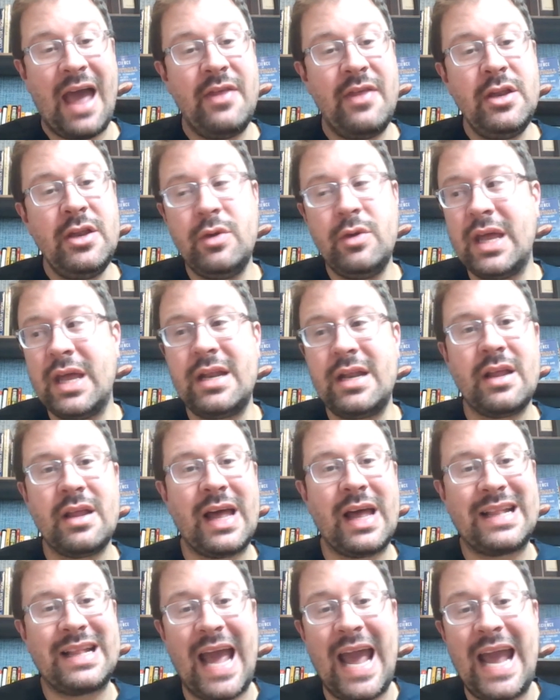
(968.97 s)
and then you get into
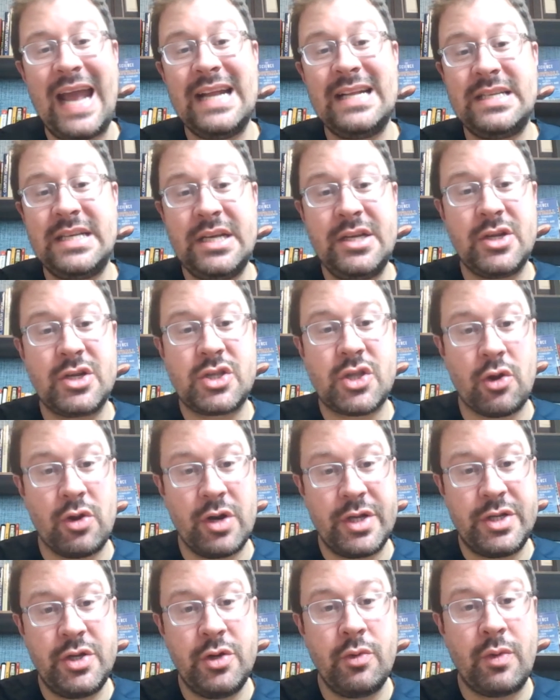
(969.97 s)
like the 18 to
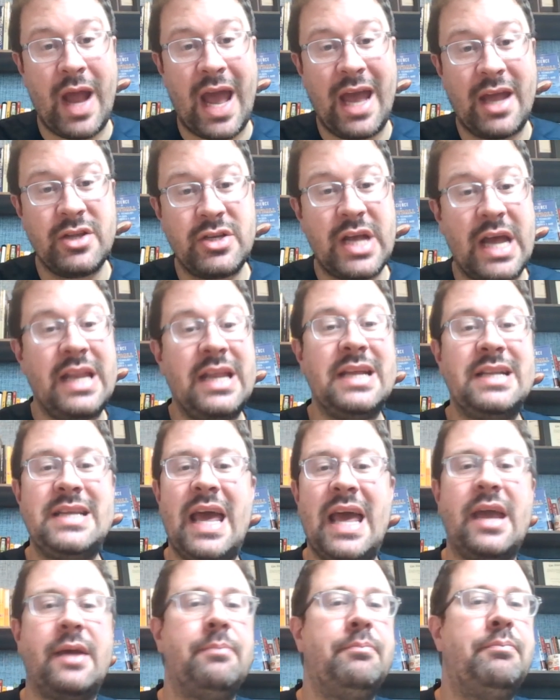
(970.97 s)
32 range, and you
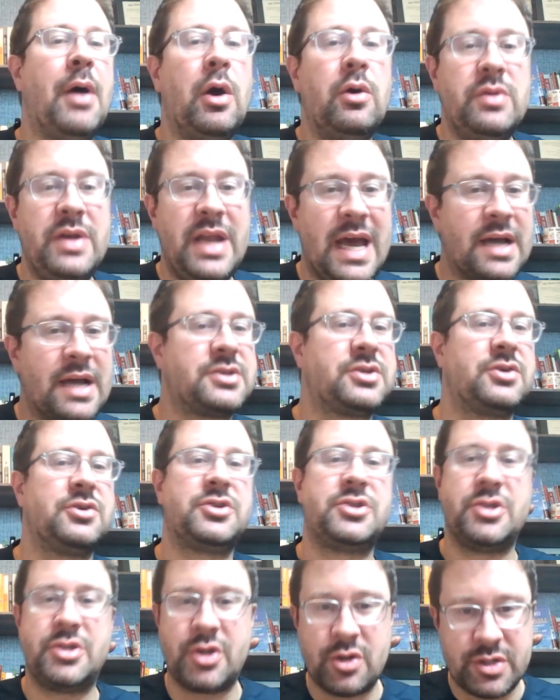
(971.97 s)
take Bo Nix or
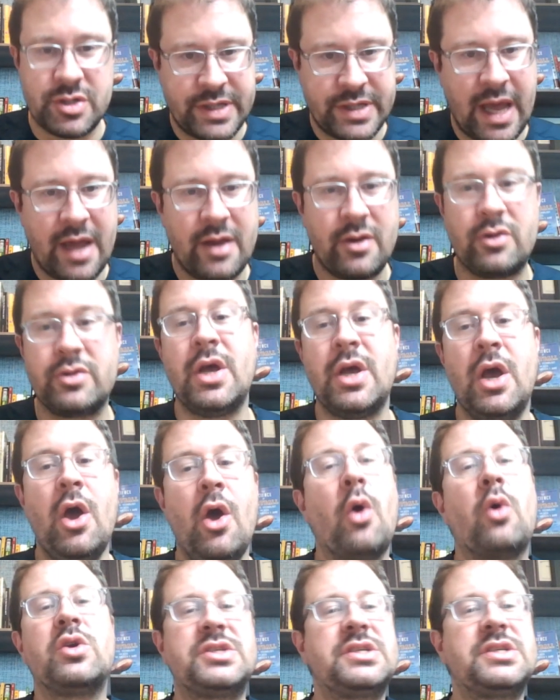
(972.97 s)
Shadur Sanders
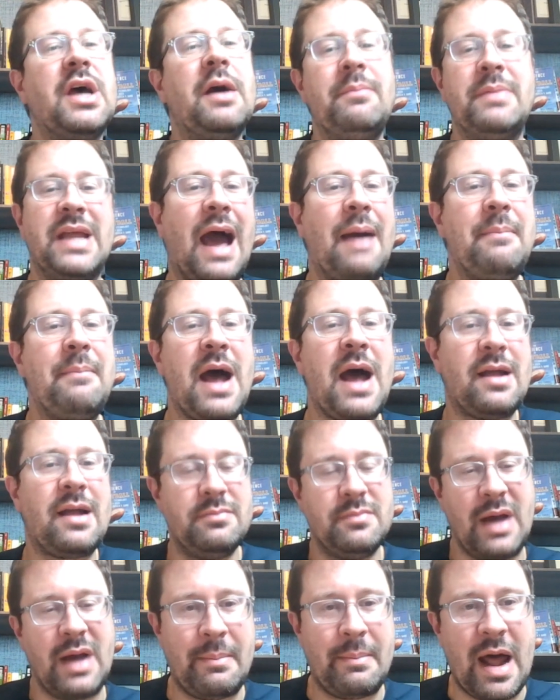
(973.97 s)
or somebody. I'm not
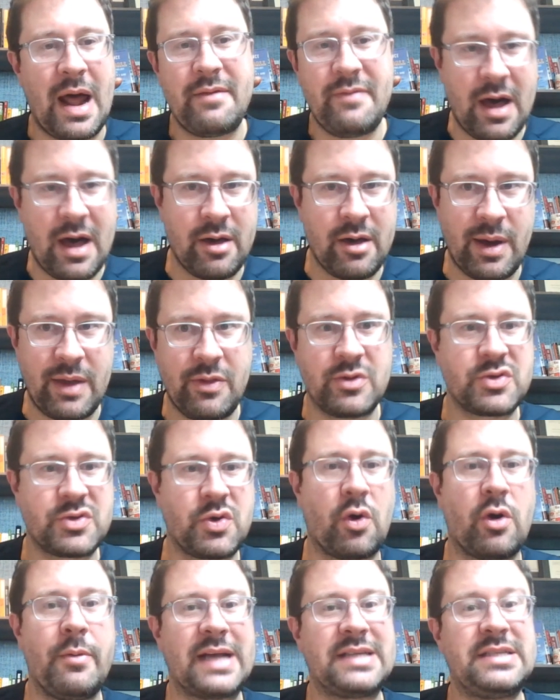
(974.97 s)
evaluating those
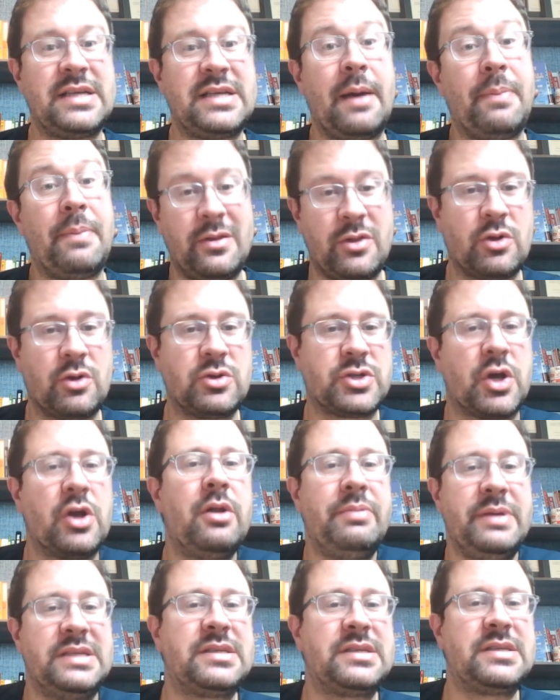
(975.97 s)
quarterbacks yet, but there's going
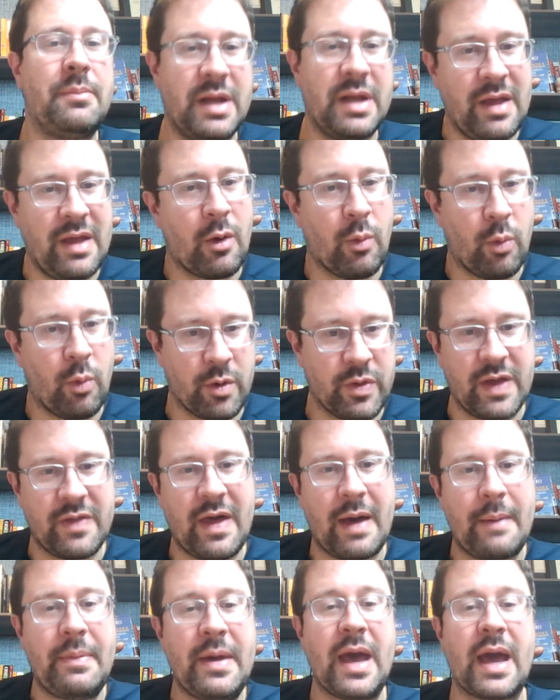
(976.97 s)
to be somebody there worthy
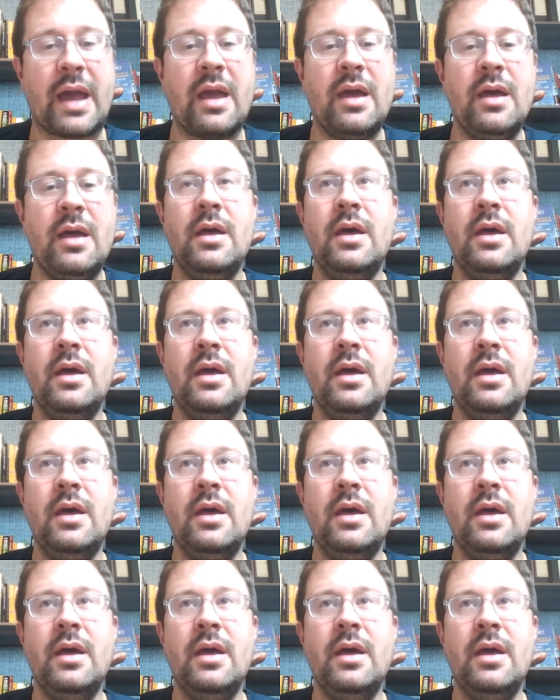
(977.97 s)
of that pick.